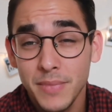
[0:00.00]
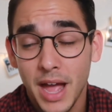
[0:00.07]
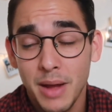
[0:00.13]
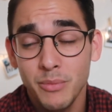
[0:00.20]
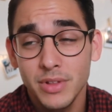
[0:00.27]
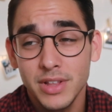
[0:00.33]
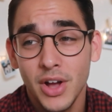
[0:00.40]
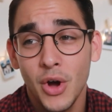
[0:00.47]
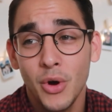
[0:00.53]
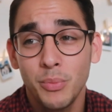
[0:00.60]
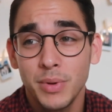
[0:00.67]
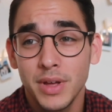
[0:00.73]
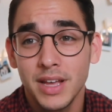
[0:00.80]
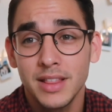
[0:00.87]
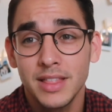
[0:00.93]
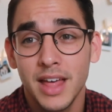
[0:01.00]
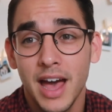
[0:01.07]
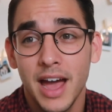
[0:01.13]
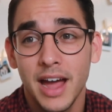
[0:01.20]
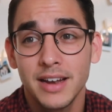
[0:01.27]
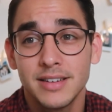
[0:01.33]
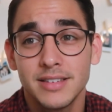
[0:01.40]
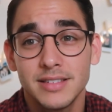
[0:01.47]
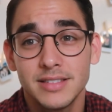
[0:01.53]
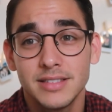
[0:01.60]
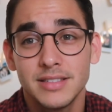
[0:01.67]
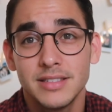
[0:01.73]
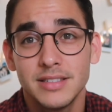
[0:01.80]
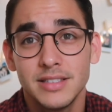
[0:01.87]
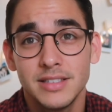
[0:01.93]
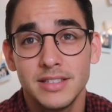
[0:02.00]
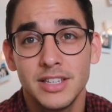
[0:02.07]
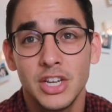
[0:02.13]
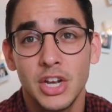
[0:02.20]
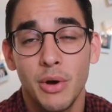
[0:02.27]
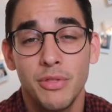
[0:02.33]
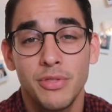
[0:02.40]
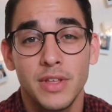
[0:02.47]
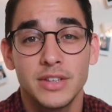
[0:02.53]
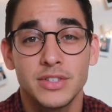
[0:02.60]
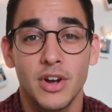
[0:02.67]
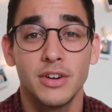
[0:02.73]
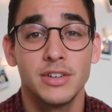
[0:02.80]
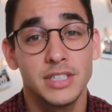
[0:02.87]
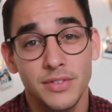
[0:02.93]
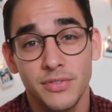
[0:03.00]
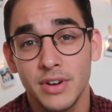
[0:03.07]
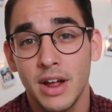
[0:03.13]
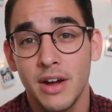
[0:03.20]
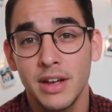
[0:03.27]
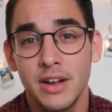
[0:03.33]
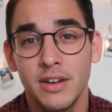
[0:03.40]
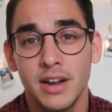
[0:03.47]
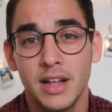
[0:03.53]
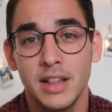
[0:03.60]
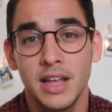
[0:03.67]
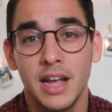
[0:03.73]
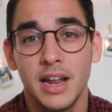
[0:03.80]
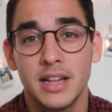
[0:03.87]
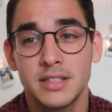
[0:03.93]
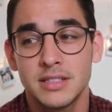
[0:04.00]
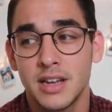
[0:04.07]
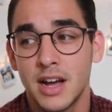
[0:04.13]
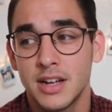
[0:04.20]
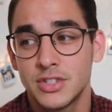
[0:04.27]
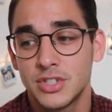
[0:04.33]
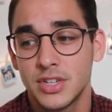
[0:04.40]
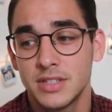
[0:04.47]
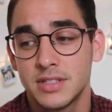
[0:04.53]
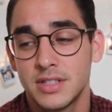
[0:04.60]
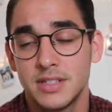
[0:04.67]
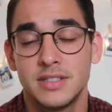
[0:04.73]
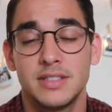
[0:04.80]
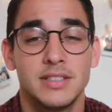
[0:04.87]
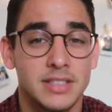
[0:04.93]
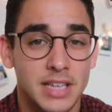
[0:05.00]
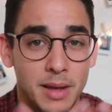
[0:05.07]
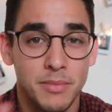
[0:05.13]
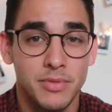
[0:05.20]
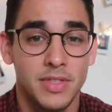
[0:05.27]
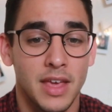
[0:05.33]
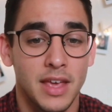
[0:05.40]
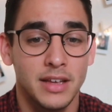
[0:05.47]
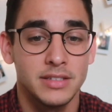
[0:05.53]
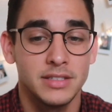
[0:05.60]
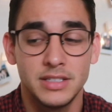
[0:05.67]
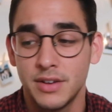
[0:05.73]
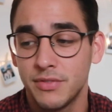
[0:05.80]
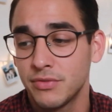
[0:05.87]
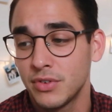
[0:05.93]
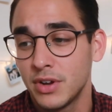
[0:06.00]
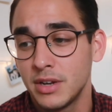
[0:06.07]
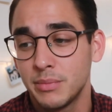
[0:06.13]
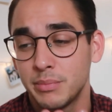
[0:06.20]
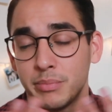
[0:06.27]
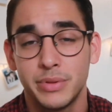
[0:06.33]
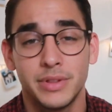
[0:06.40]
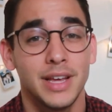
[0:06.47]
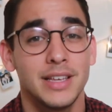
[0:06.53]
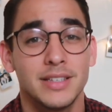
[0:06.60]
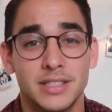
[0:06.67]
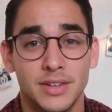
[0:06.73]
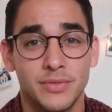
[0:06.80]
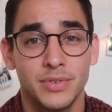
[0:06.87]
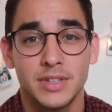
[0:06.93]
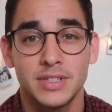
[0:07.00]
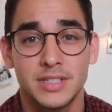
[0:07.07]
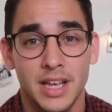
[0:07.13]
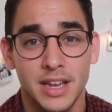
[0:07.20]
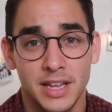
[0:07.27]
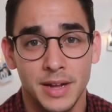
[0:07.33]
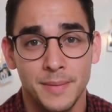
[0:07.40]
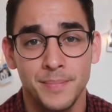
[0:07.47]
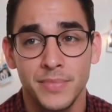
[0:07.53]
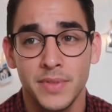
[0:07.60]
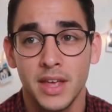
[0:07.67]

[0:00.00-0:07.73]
I'm really hoping that, you know, things are different out here in LA, and it's not just the same thing, different place, different setting.